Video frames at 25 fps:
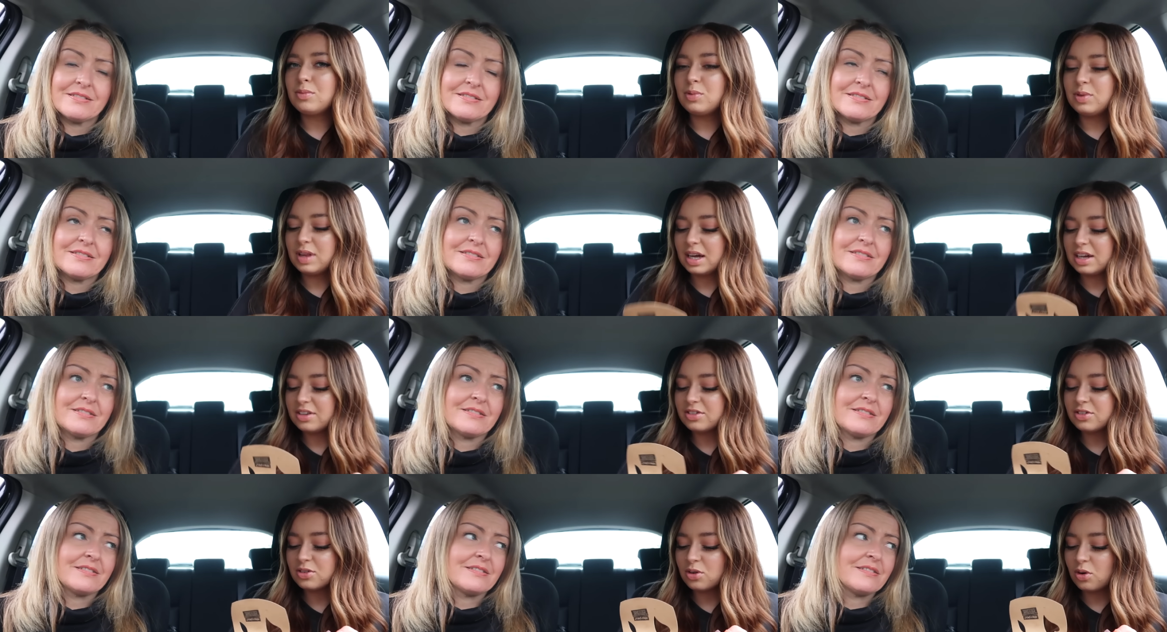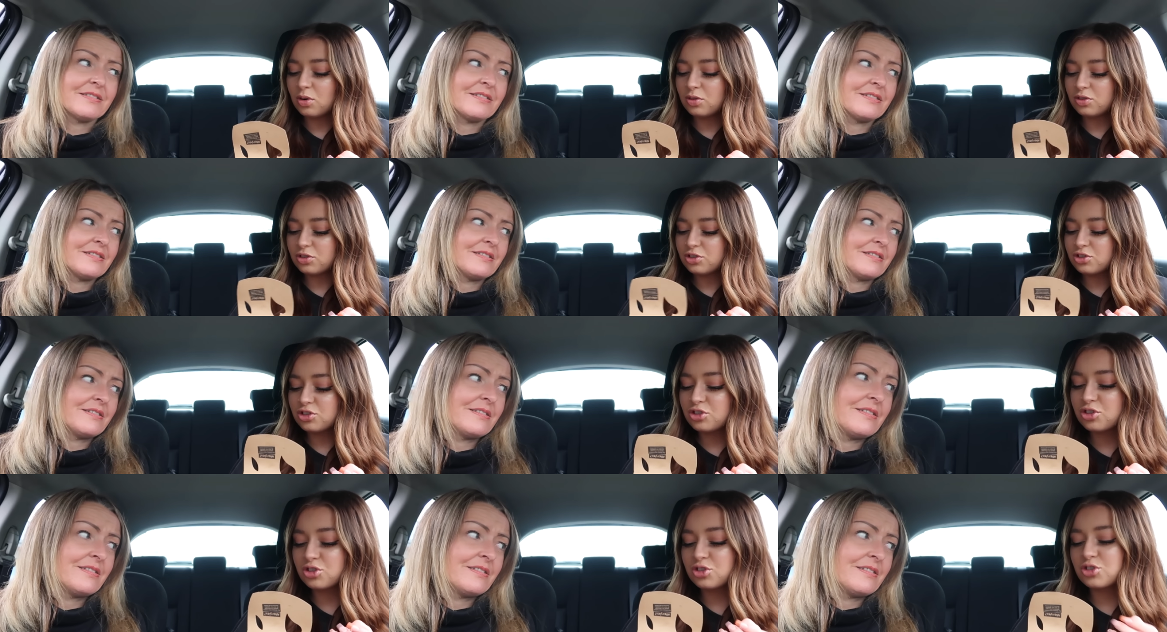Speaker 1: well that's not
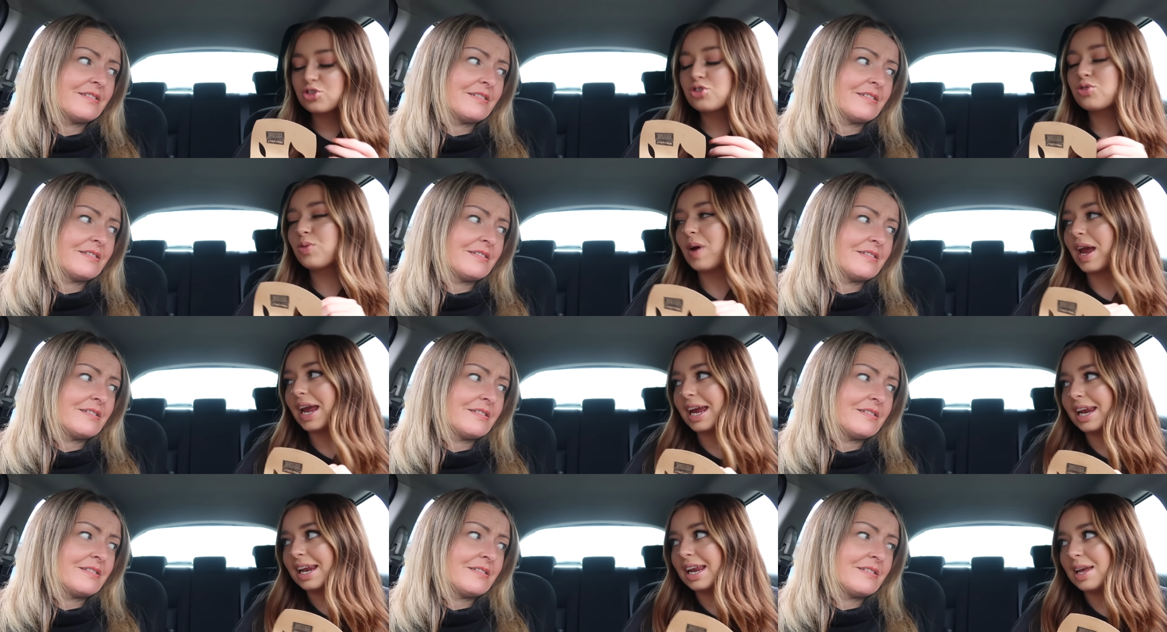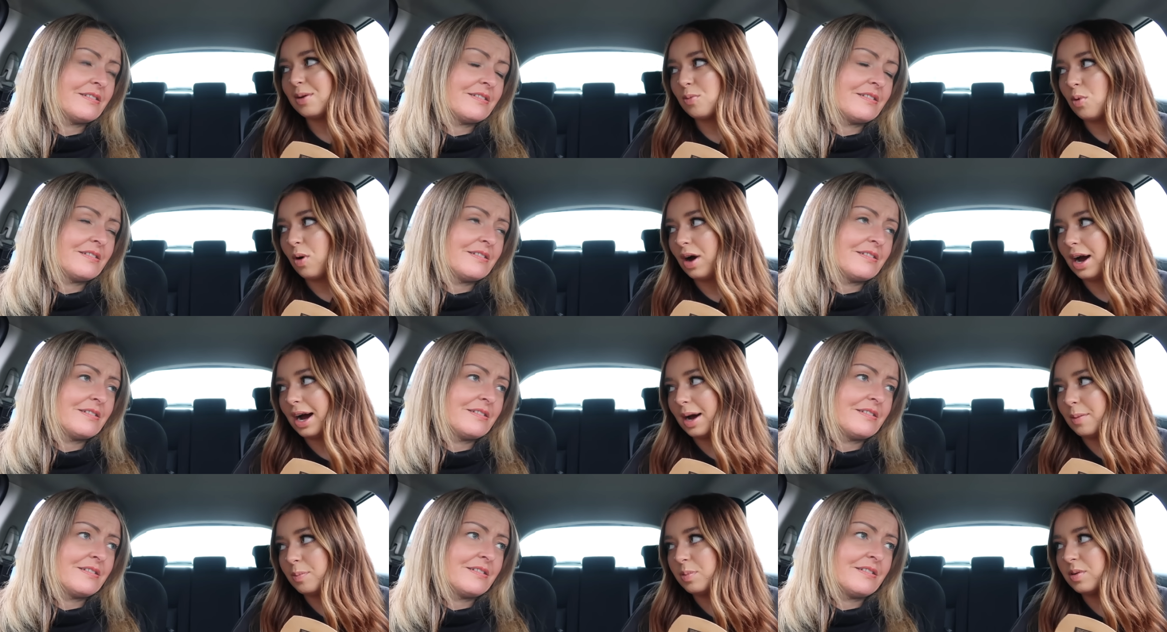strictly what
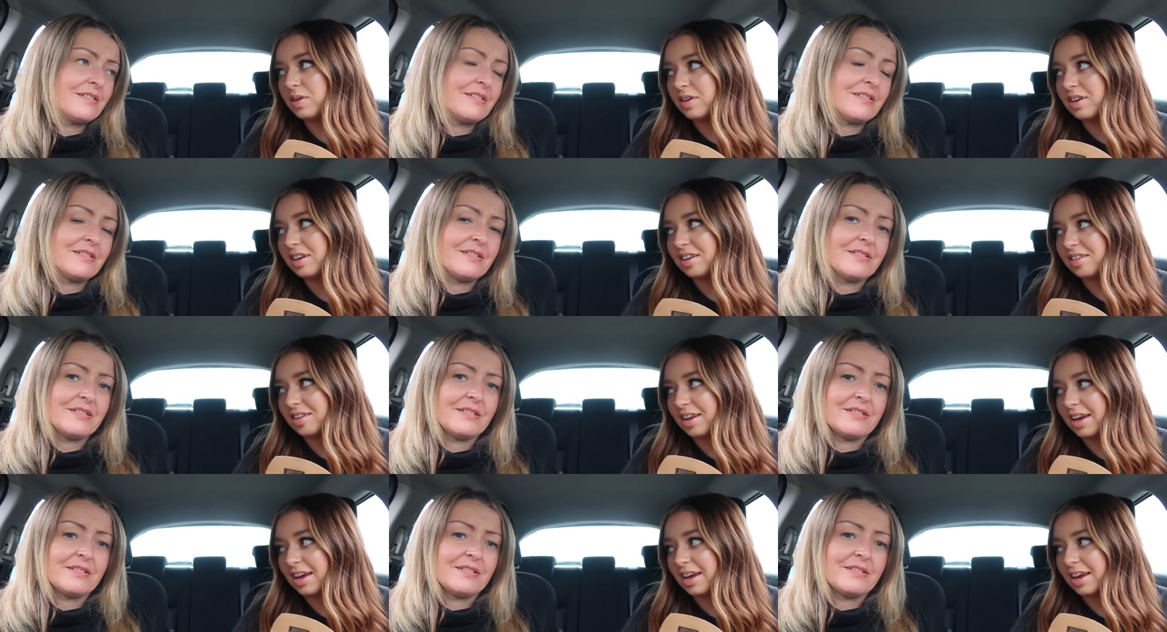happened, is